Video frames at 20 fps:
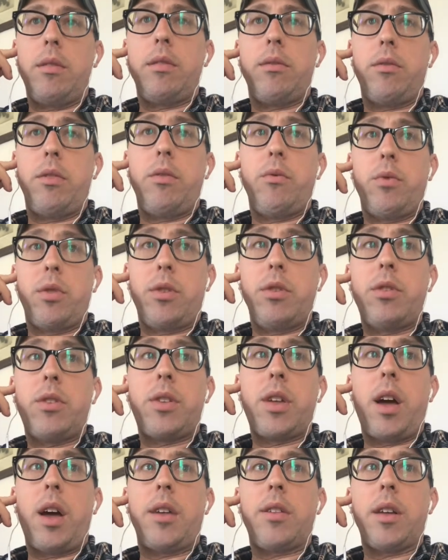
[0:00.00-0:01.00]
It was good
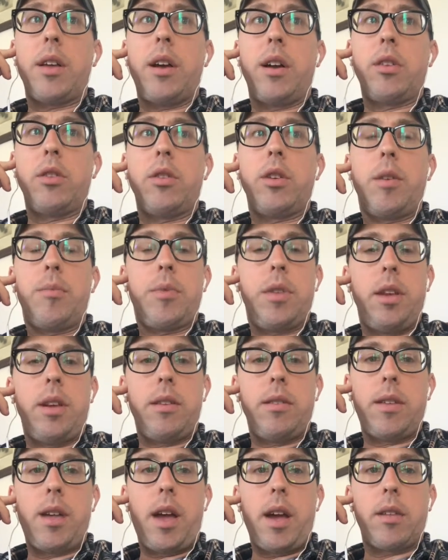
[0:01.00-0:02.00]
size. I could look up the
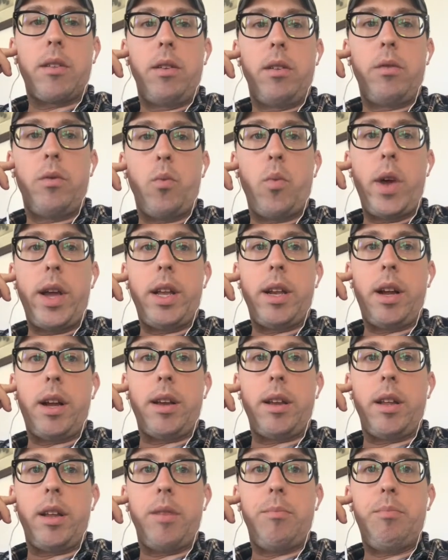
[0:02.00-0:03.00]
exact weight
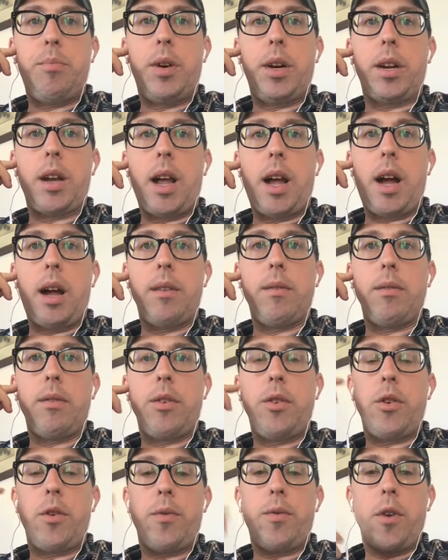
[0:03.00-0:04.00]
on it, but
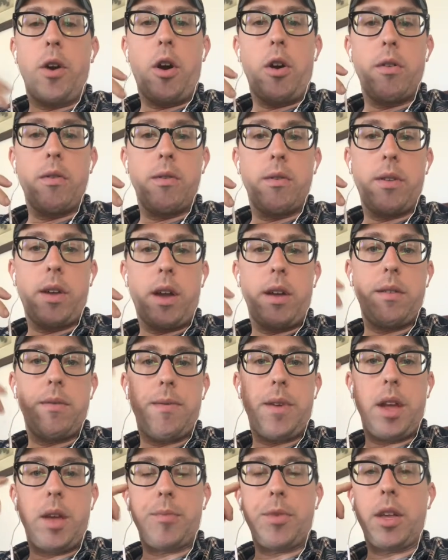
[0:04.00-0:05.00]
for our size
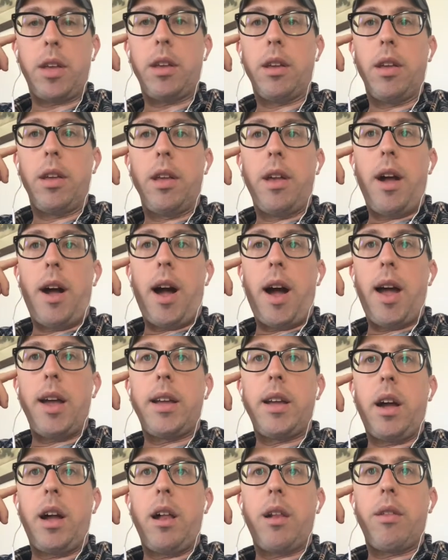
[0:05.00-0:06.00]
family, I
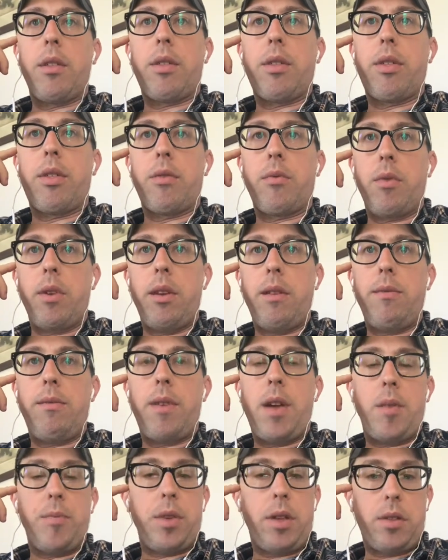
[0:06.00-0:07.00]
got 3
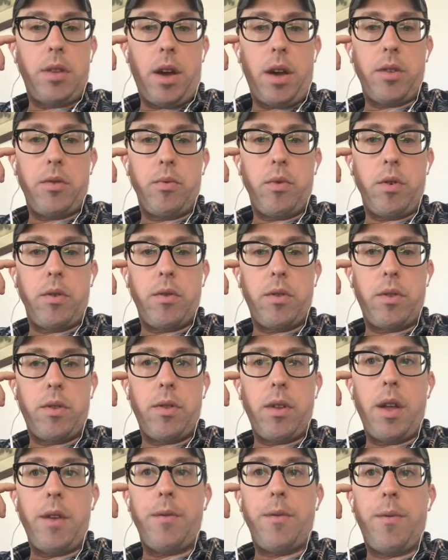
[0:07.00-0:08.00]
family size
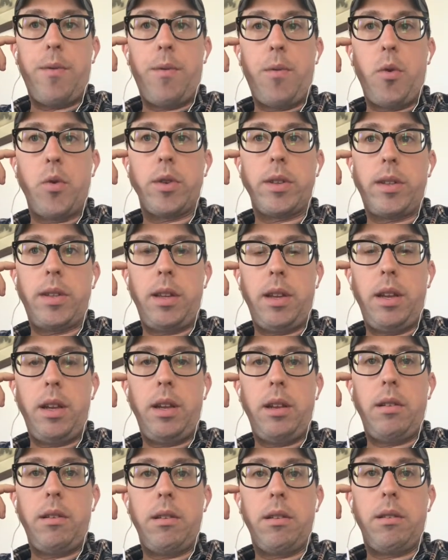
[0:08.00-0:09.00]
roasts and
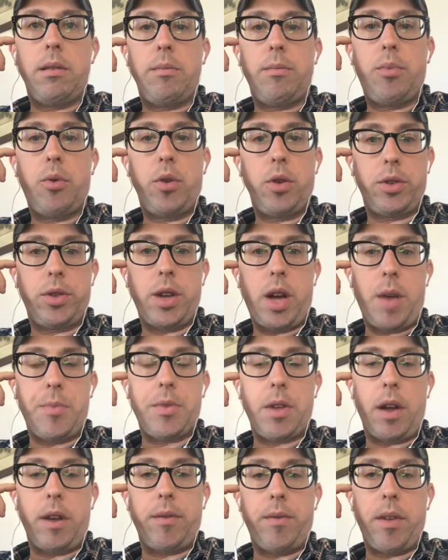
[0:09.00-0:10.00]
14 pork
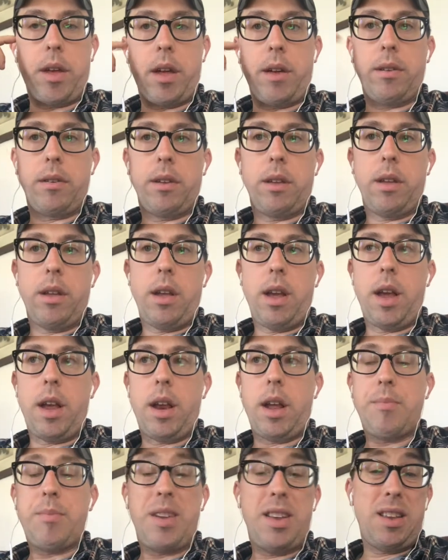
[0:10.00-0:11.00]
chops out of that,
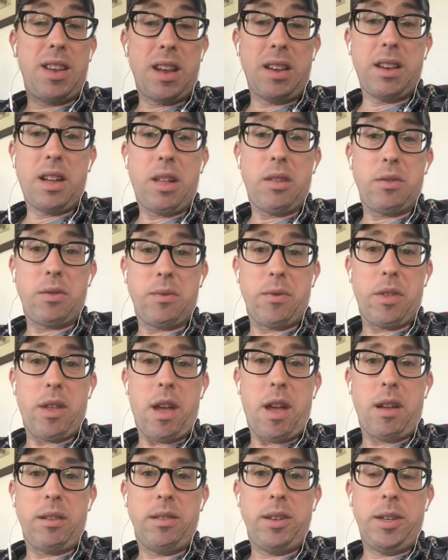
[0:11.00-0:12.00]
and I paid $10 for
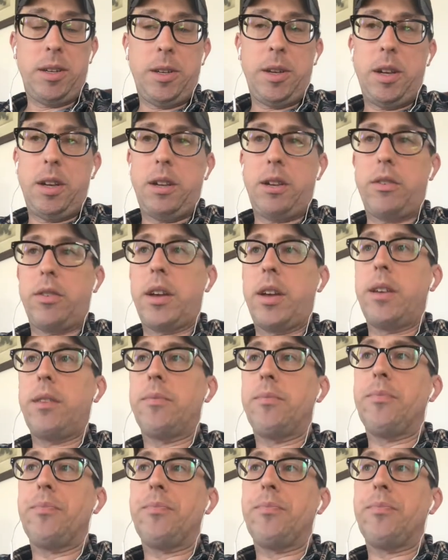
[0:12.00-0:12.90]
that. Okay,